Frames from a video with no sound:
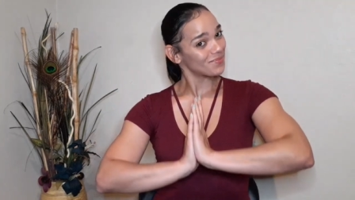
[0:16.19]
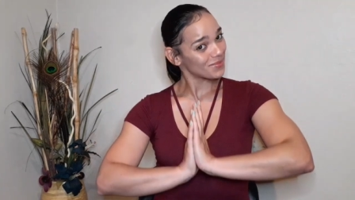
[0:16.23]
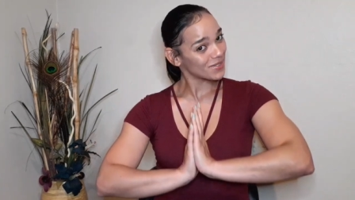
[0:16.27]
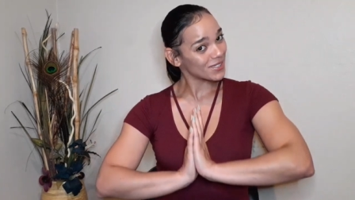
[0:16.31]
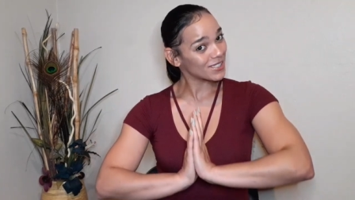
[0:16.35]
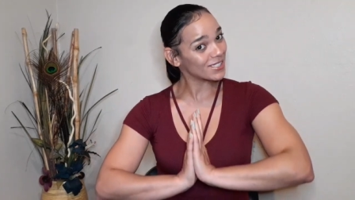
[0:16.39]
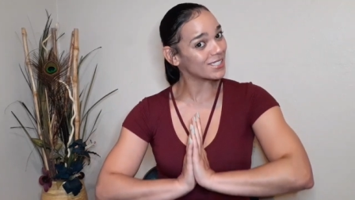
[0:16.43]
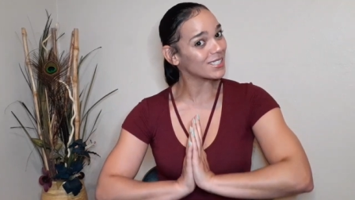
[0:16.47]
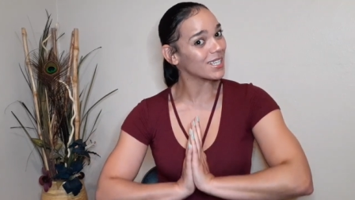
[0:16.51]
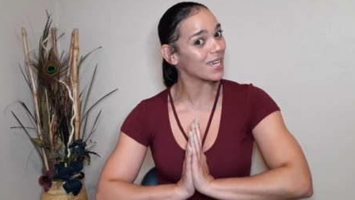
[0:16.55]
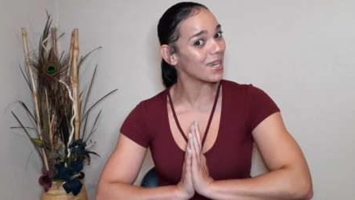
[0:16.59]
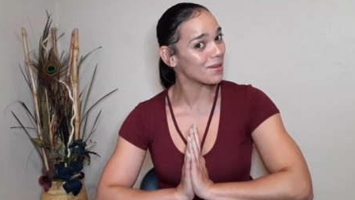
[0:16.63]

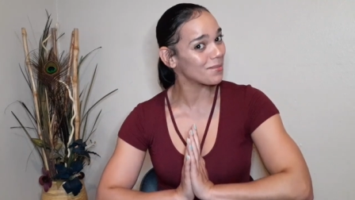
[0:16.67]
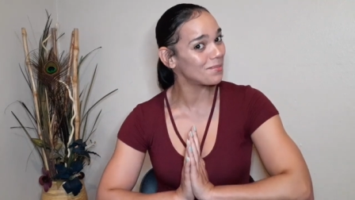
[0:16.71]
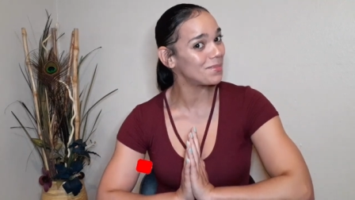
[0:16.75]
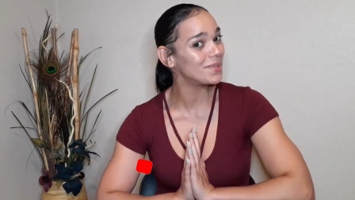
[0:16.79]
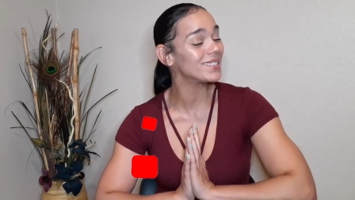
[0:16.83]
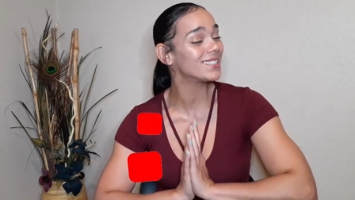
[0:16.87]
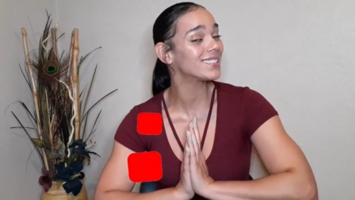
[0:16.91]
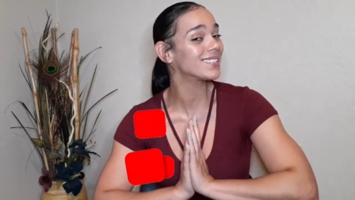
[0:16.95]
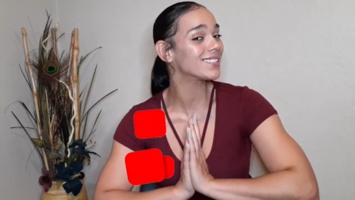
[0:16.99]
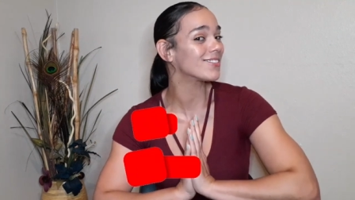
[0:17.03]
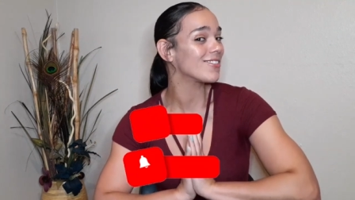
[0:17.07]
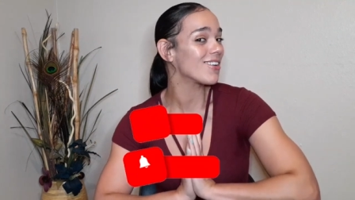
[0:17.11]

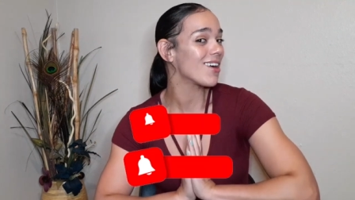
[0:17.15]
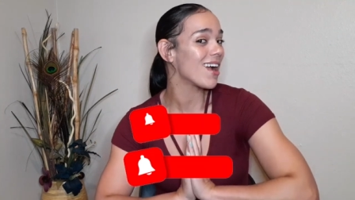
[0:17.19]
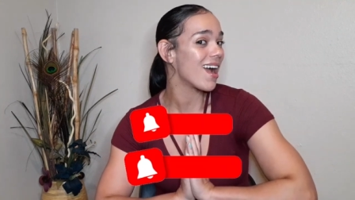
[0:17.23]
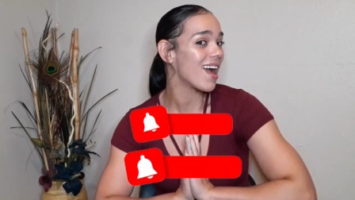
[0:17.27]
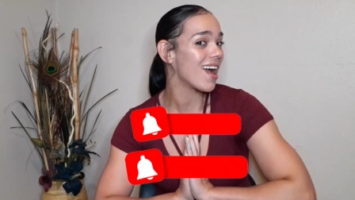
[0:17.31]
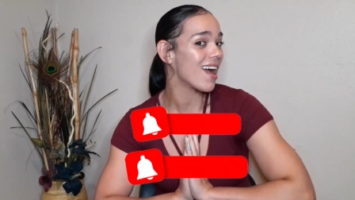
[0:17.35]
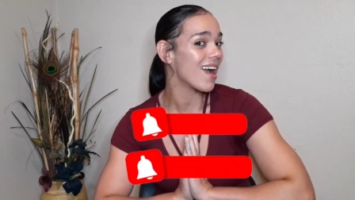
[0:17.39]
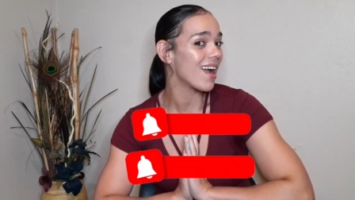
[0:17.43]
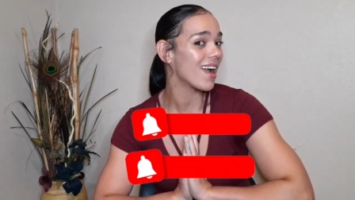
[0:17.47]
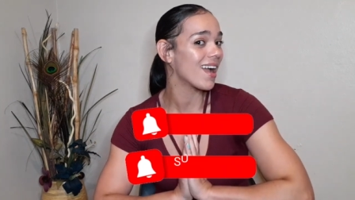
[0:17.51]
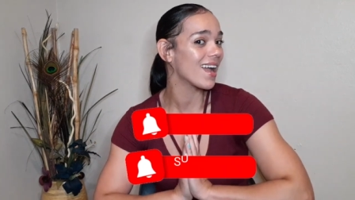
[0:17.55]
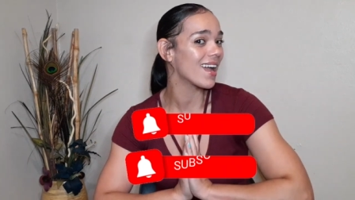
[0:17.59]

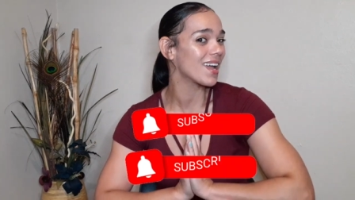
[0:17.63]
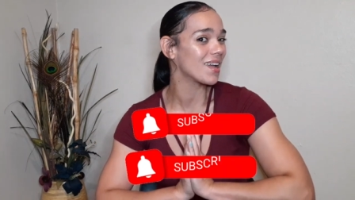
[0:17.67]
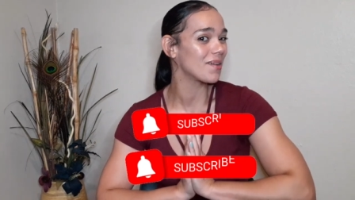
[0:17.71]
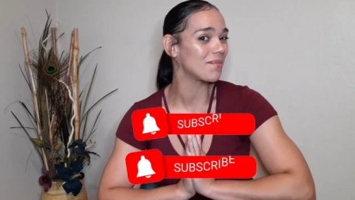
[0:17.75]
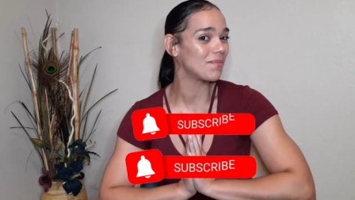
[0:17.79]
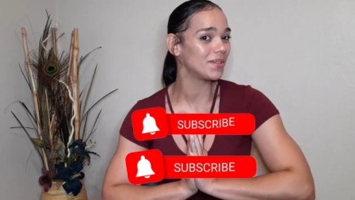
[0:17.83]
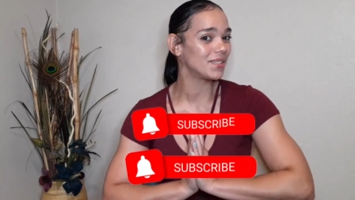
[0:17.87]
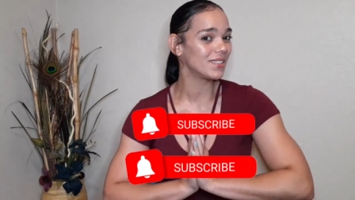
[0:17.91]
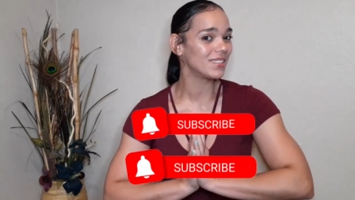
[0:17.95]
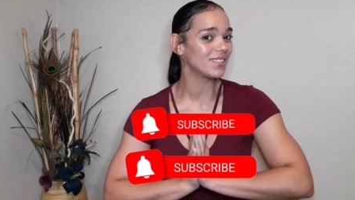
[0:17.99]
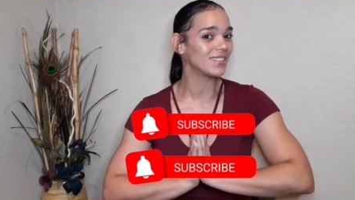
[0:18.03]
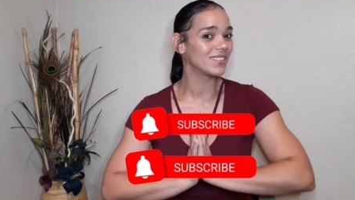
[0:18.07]

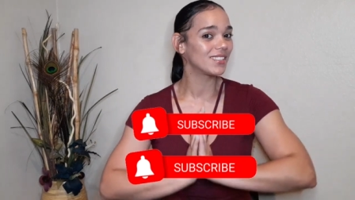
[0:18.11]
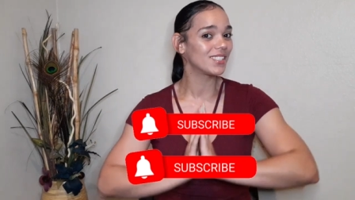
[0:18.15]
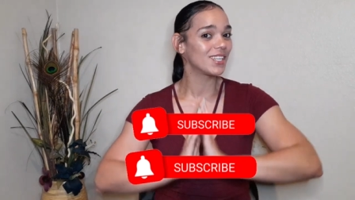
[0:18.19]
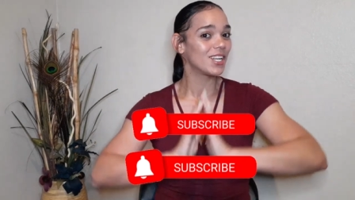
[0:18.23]
subscribe,